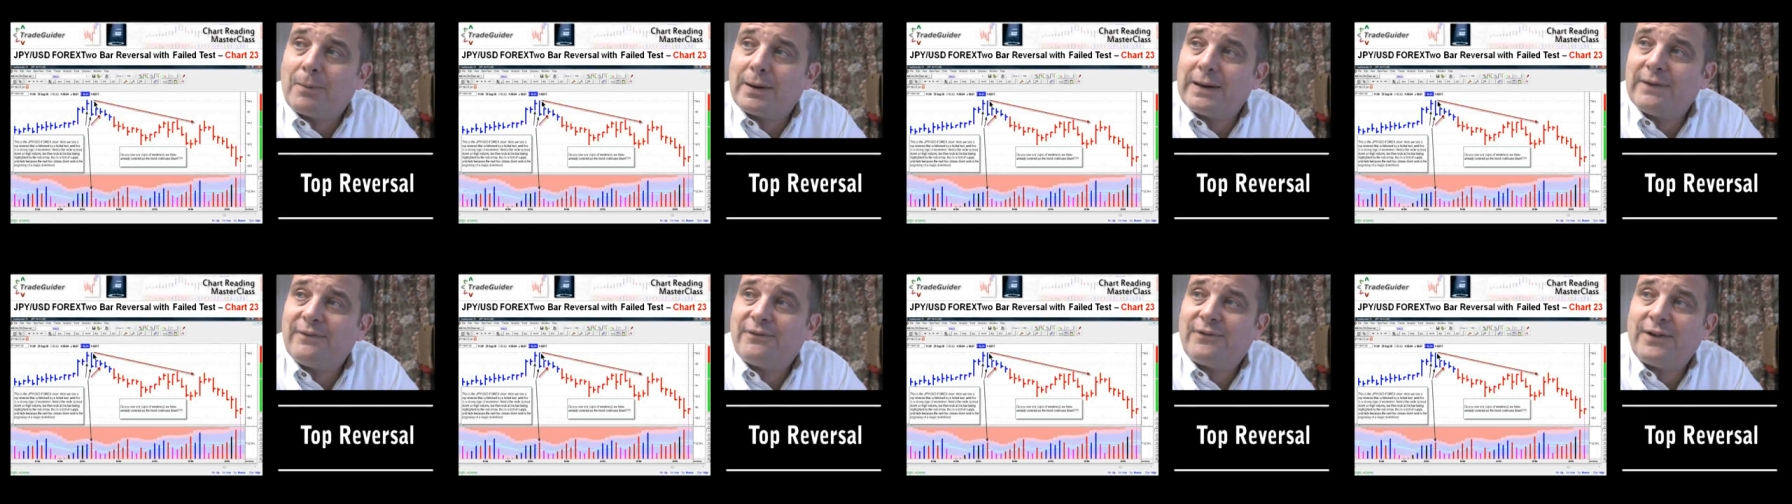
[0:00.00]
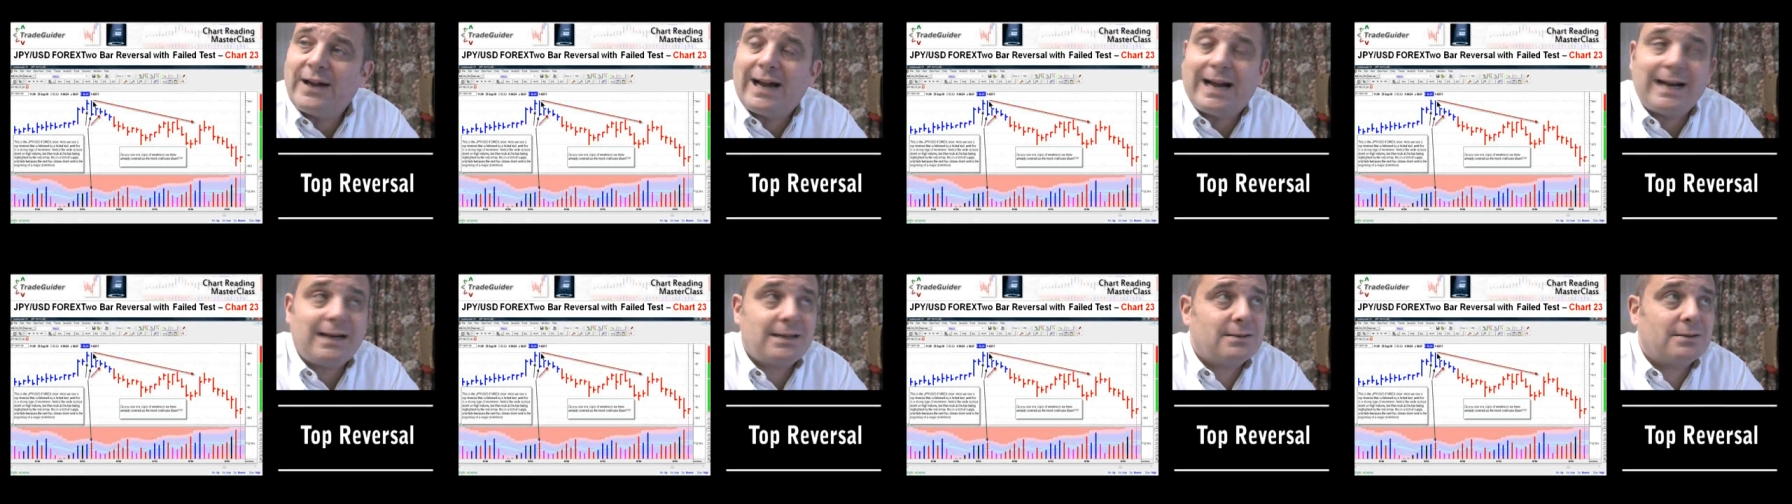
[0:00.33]
when in
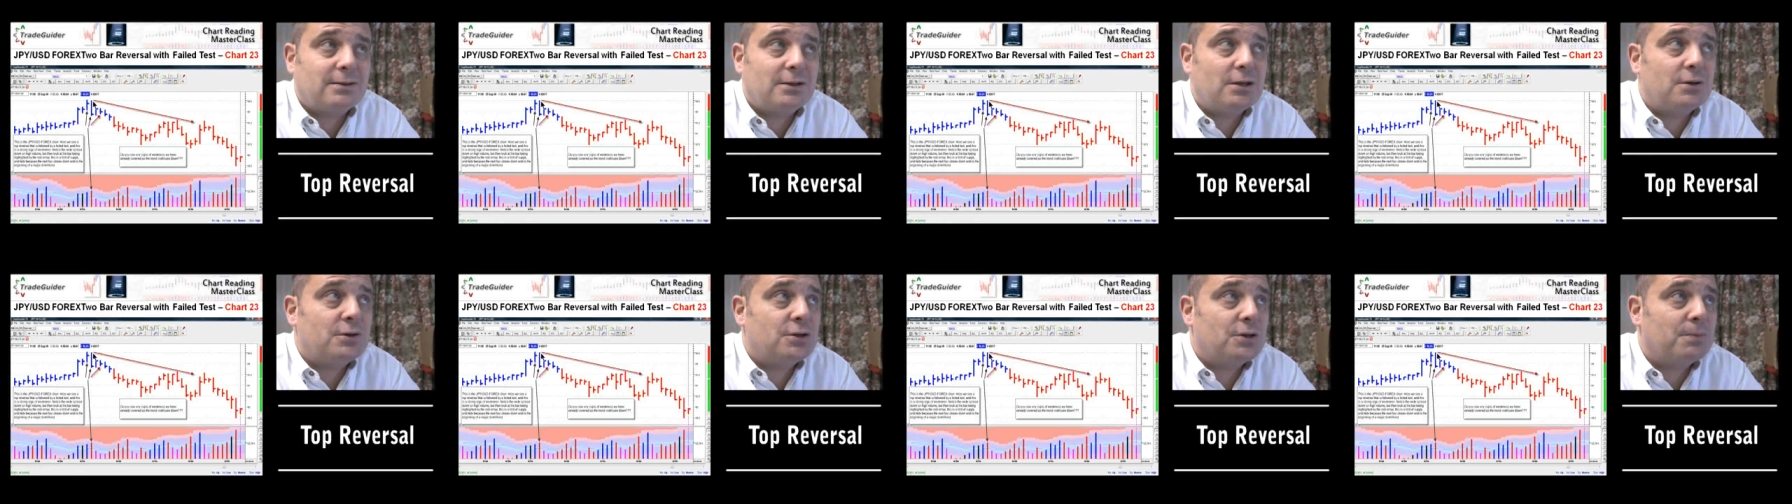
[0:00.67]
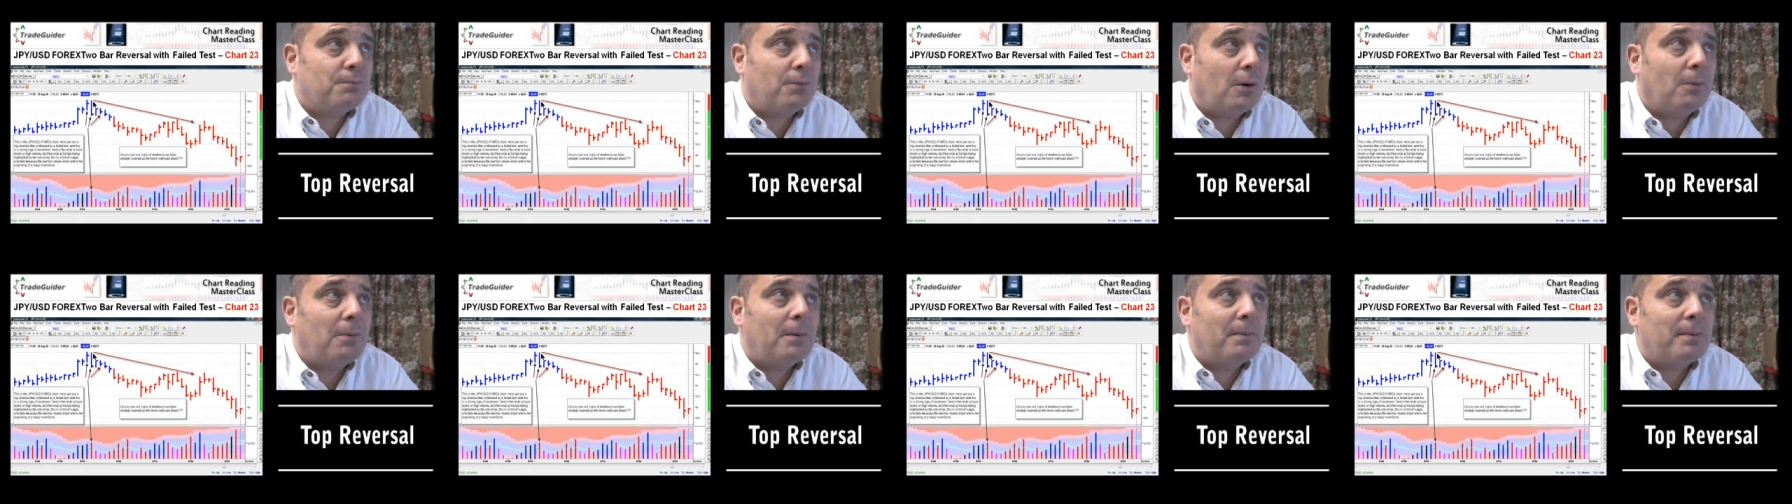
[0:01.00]
fact you
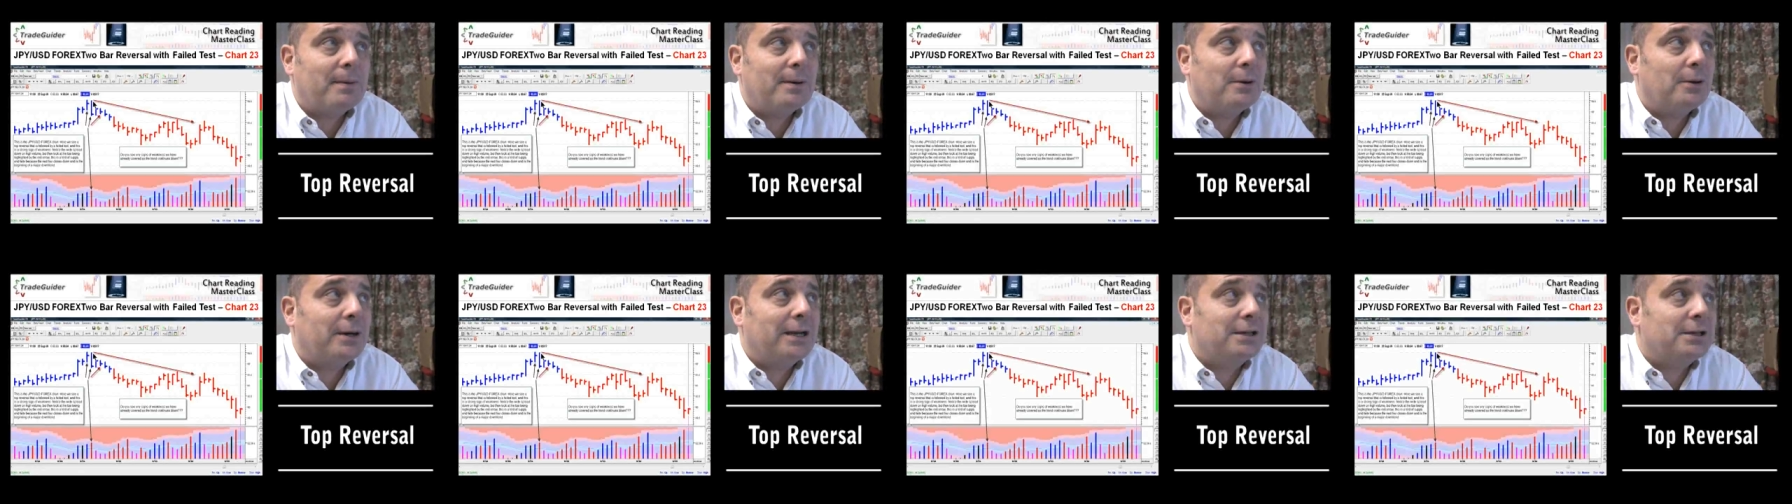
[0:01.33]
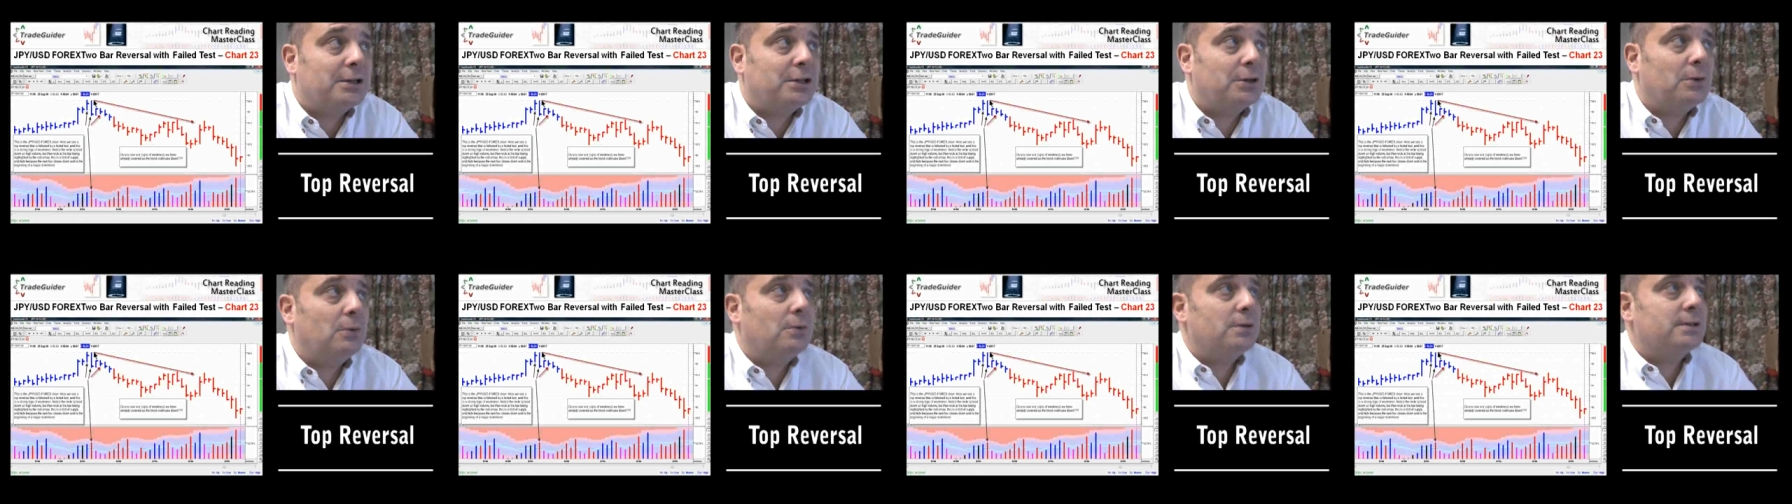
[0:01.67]
should probably be looking to
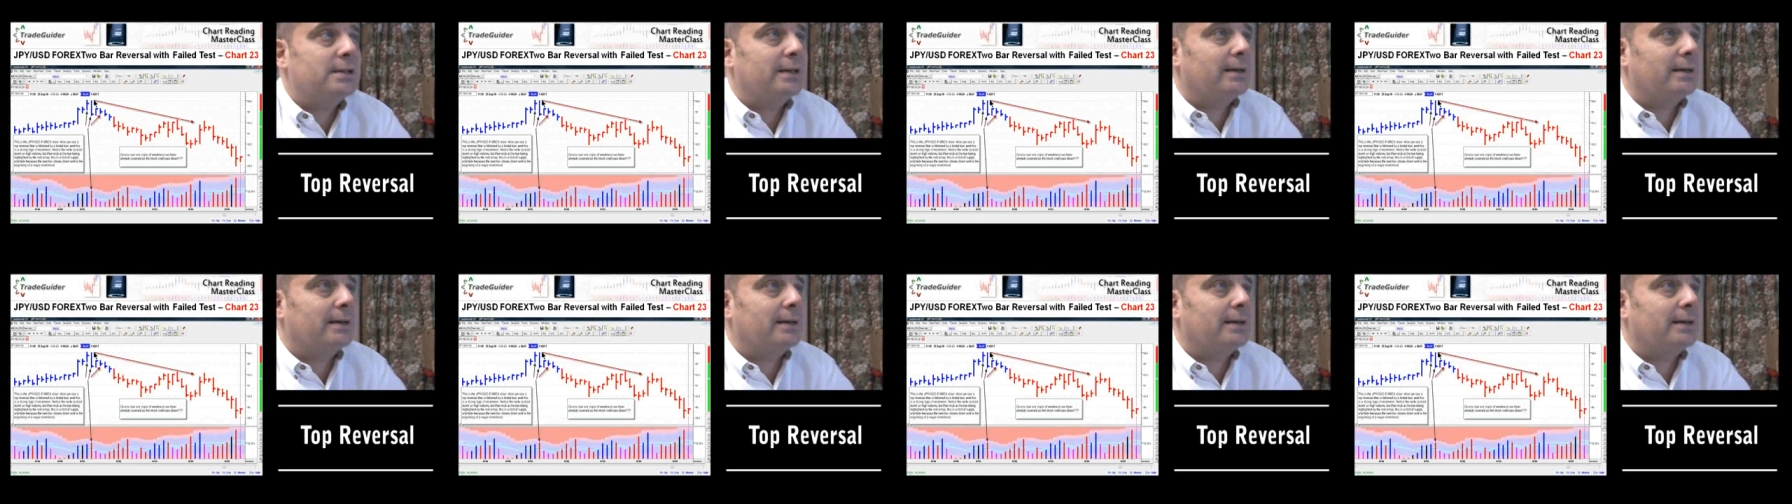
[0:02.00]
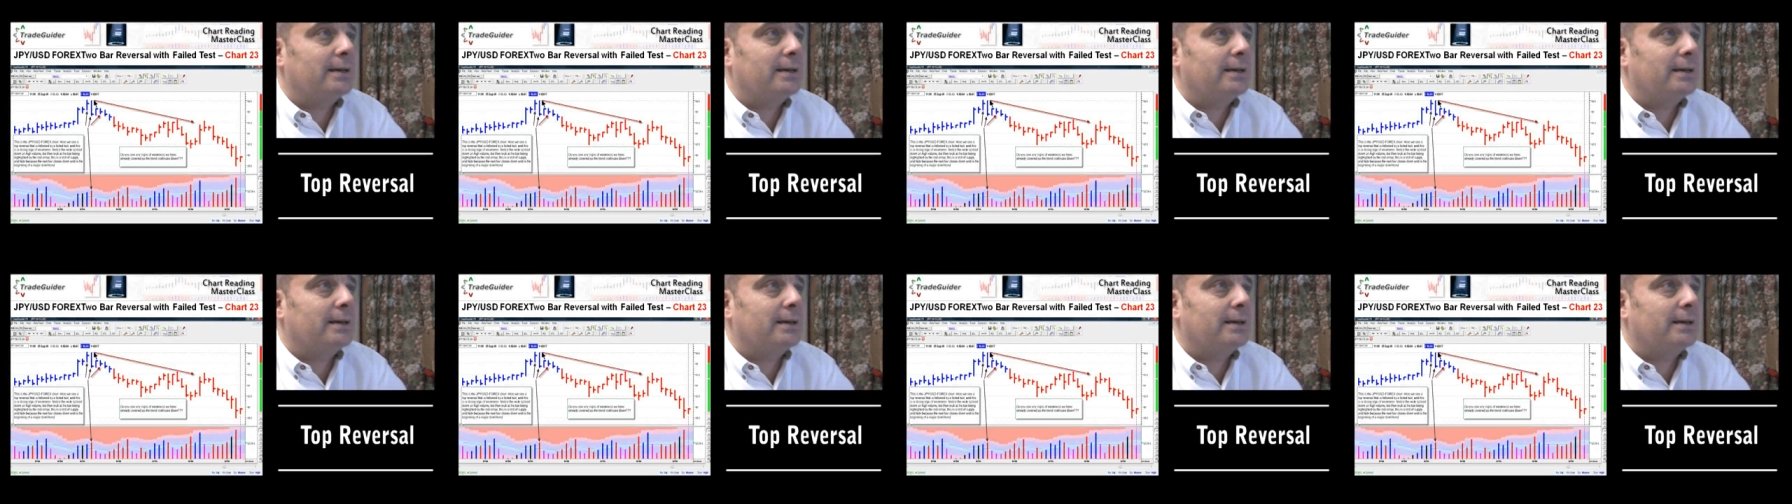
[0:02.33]
short it.